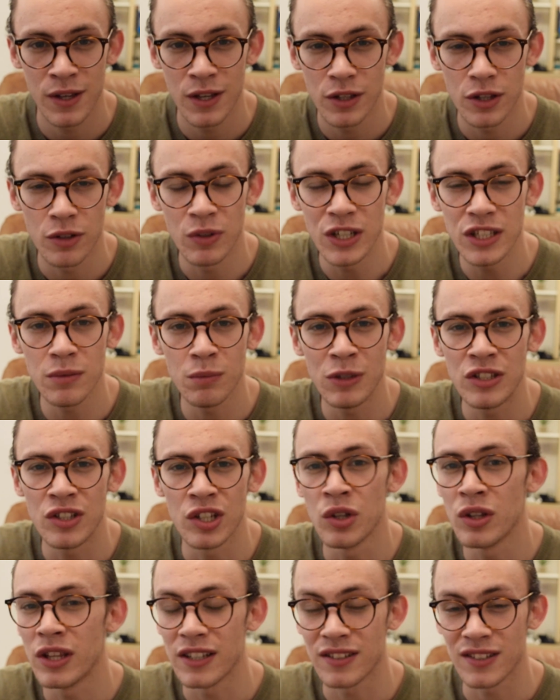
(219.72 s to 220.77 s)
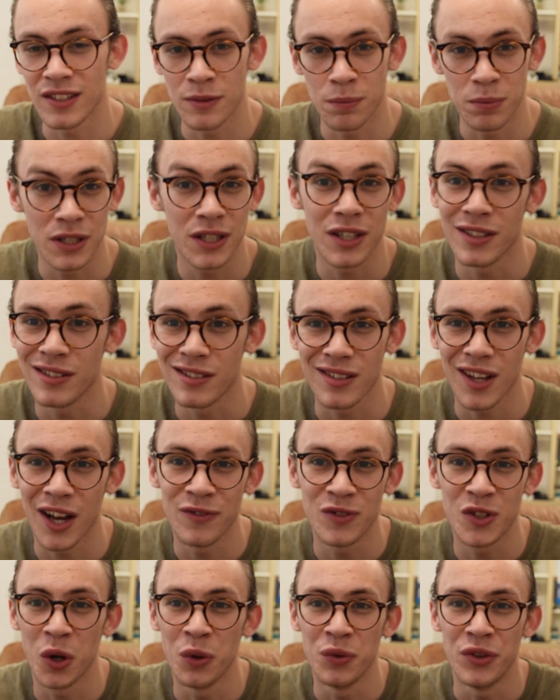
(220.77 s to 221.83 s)
The reason we do this is because,
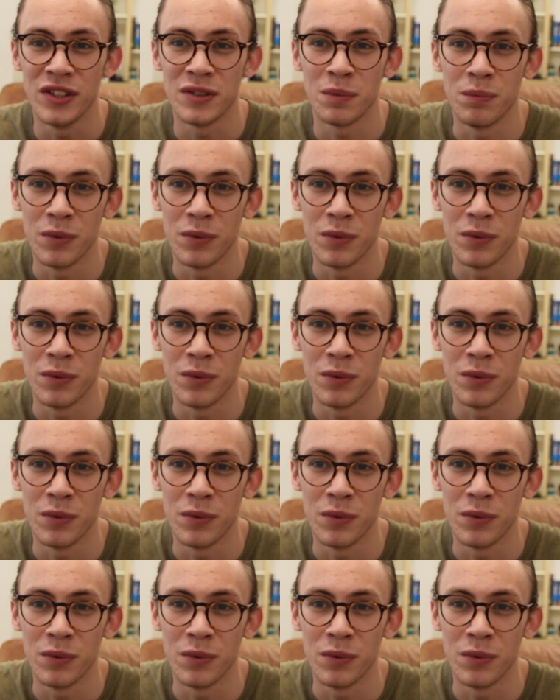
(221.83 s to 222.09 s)
I've told this